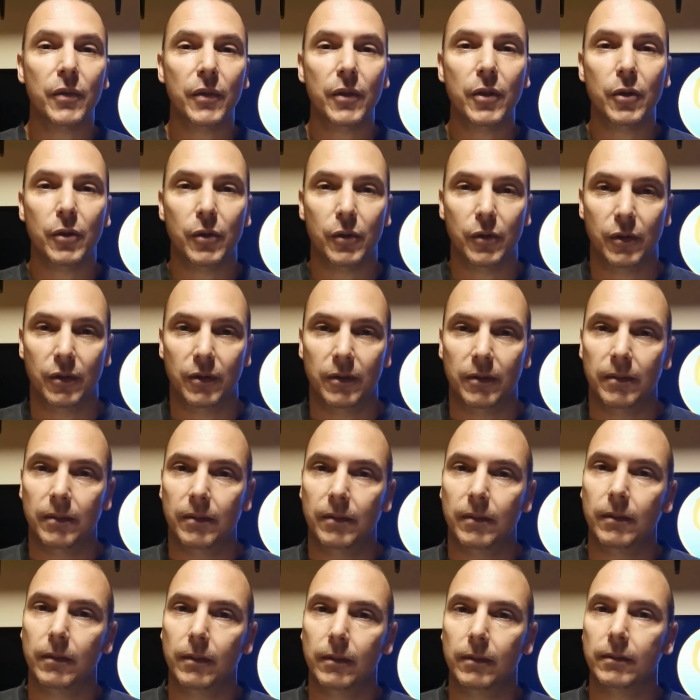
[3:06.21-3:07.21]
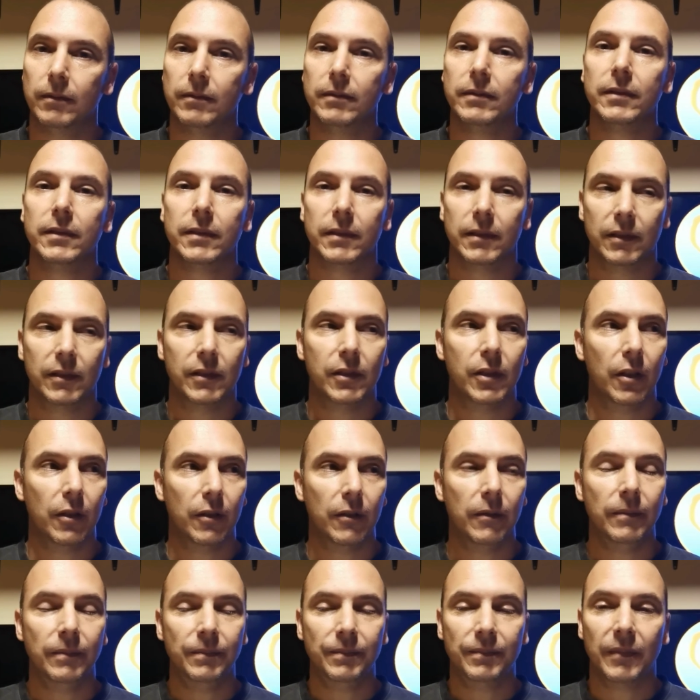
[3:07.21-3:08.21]
views.
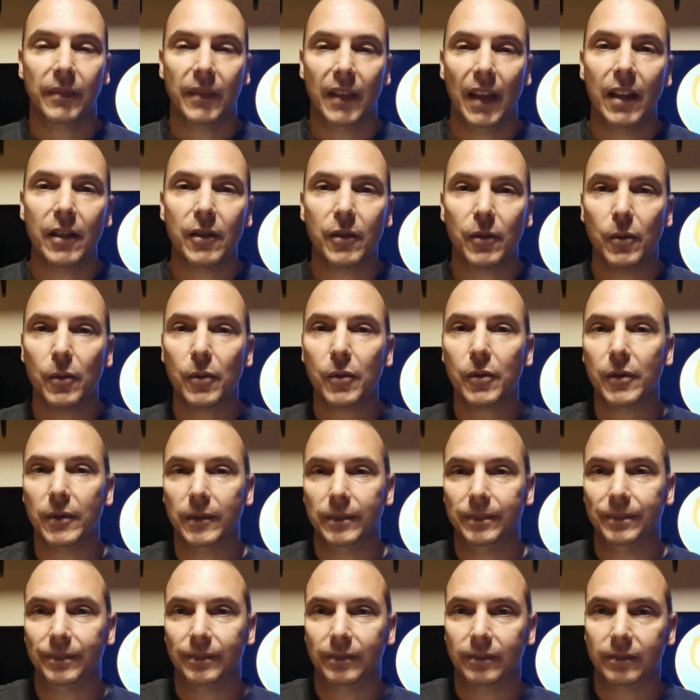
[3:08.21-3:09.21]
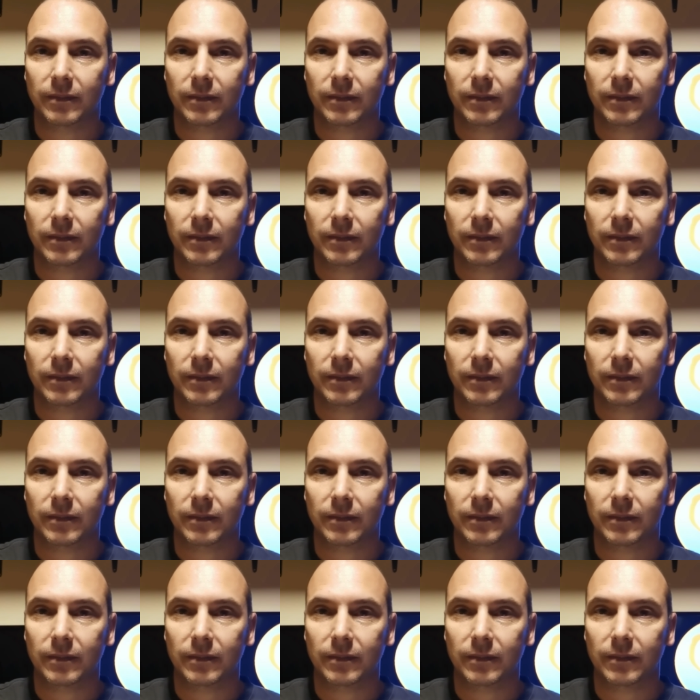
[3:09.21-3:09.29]
So that's awesome.